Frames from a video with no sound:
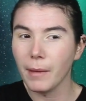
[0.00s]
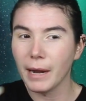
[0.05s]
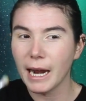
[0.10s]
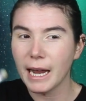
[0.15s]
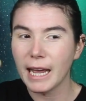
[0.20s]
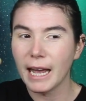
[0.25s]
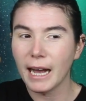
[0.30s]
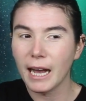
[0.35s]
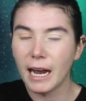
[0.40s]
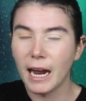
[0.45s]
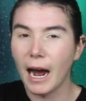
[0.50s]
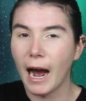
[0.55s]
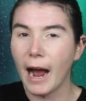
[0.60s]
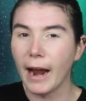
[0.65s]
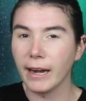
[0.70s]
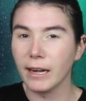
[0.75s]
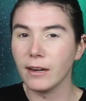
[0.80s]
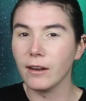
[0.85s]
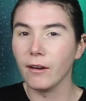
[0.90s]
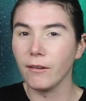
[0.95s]
but I get
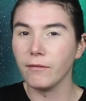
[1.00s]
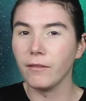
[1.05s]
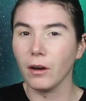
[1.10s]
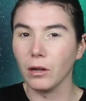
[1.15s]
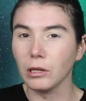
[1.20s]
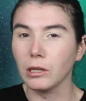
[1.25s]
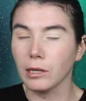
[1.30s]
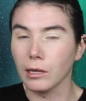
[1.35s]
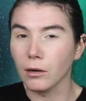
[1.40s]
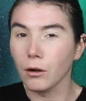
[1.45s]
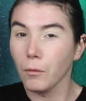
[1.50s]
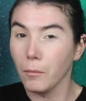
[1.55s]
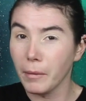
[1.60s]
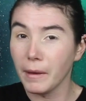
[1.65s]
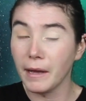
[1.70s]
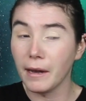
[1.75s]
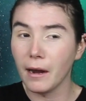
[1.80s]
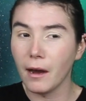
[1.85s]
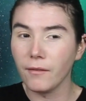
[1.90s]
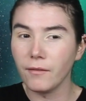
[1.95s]
kind of a little
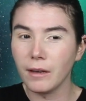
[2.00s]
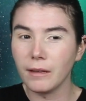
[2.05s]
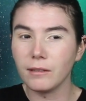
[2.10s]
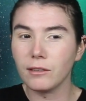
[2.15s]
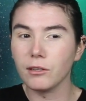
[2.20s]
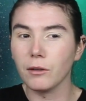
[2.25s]
bit of it,